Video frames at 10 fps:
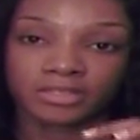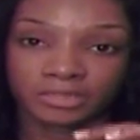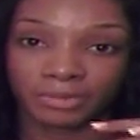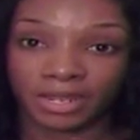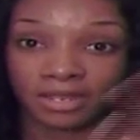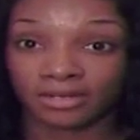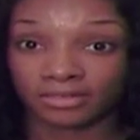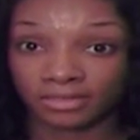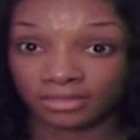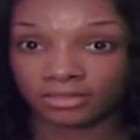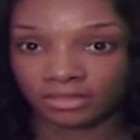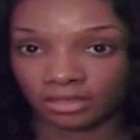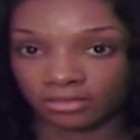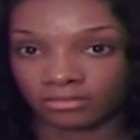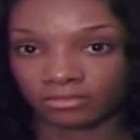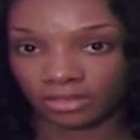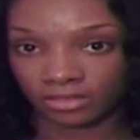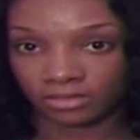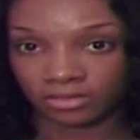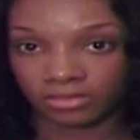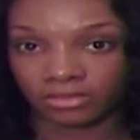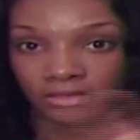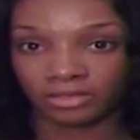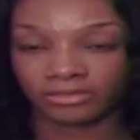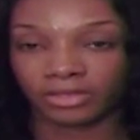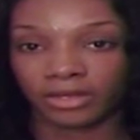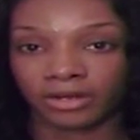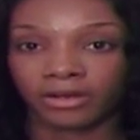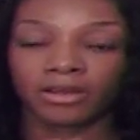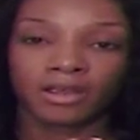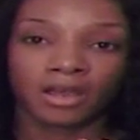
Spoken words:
to make it a 16-inch length hair,